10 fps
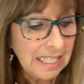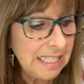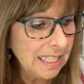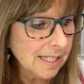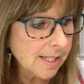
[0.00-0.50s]

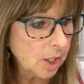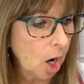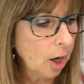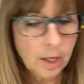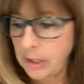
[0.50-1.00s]
Eden's
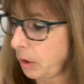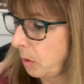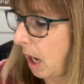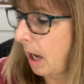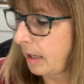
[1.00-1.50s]
Garden, you
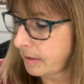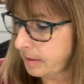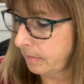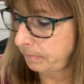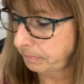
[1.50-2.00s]

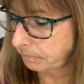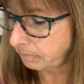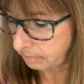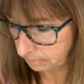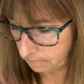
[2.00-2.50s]
guys.
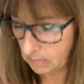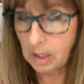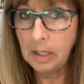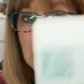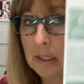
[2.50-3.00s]

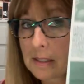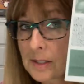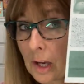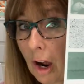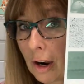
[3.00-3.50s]

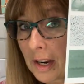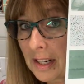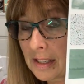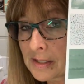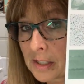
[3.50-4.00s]
Eden's
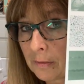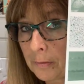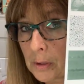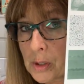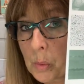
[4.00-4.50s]
Garden is in
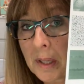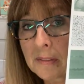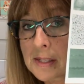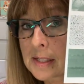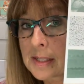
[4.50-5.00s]
full
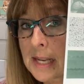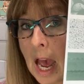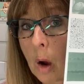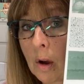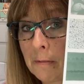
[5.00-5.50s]
swing. This is
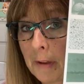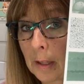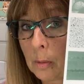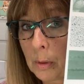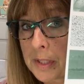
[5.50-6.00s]
now
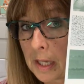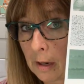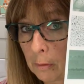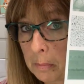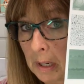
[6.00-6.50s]
available
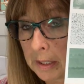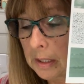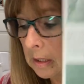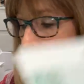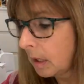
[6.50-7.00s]
to
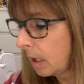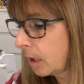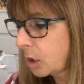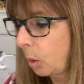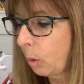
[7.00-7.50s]
everybody
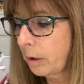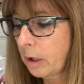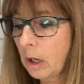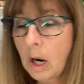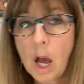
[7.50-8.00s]
to
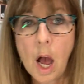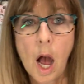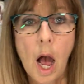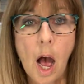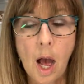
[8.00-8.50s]
order.
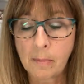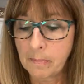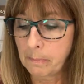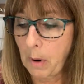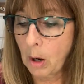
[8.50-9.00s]

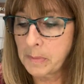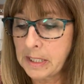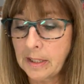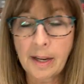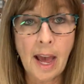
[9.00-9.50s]
Barb,
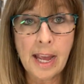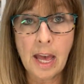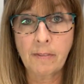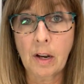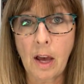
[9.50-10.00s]
Dina, and I
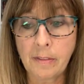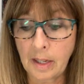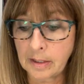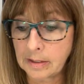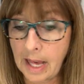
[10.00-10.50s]
have an
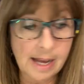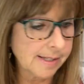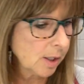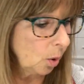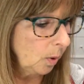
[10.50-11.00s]
online
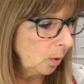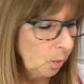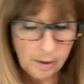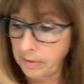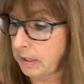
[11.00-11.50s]
class going
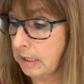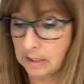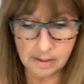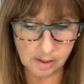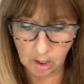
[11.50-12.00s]
with the
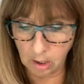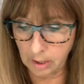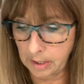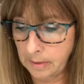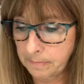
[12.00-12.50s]
Eden's
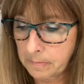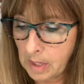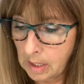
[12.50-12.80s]
Garden,